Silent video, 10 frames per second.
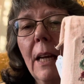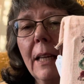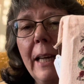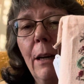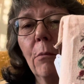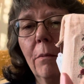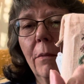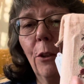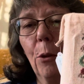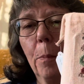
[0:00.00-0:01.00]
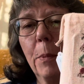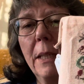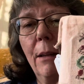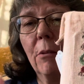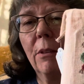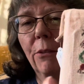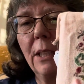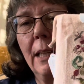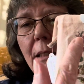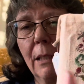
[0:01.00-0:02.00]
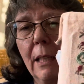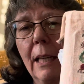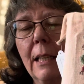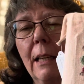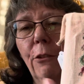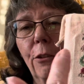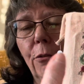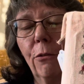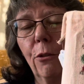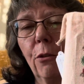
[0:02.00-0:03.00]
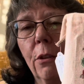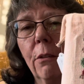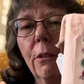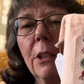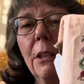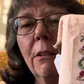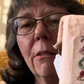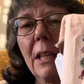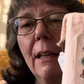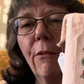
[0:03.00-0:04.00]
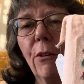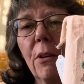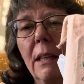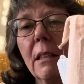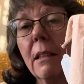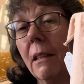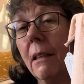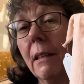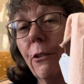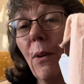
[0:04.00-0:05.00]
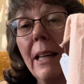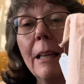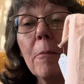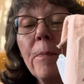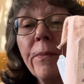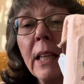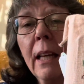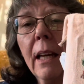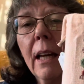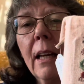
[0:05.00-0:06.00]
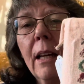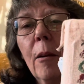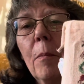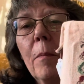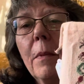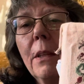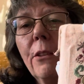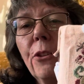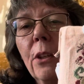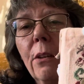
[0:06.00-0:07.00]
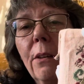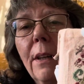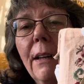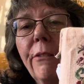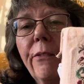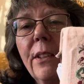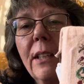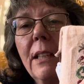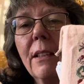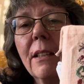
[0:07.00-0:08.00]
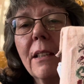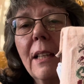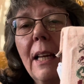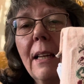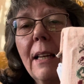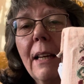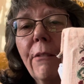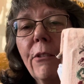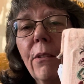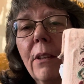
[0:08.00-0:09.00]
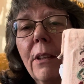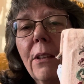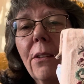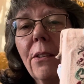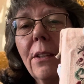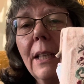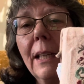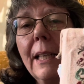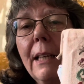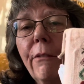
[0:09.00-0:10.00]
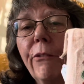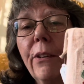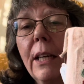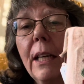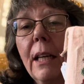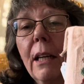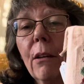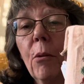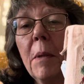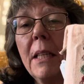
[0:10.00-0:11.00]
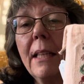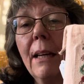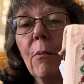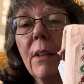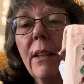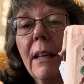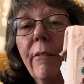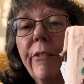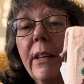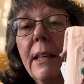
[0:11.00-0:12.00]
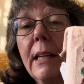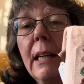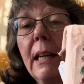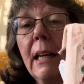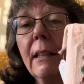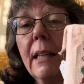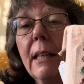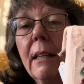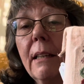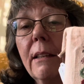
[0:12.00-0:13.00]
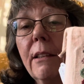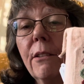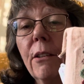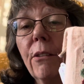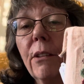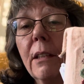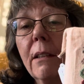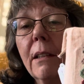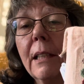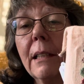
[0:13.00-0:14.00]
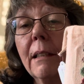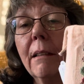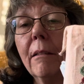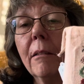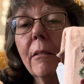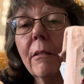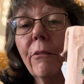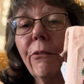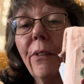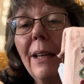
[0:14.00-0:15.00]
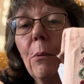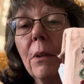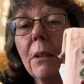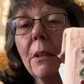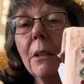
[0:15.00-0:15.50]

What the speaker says: count up, down and side to side. I just don't, you know, take it for granted that it's right. So since then I've done the leaf coming down with that vein, and then there's another little flower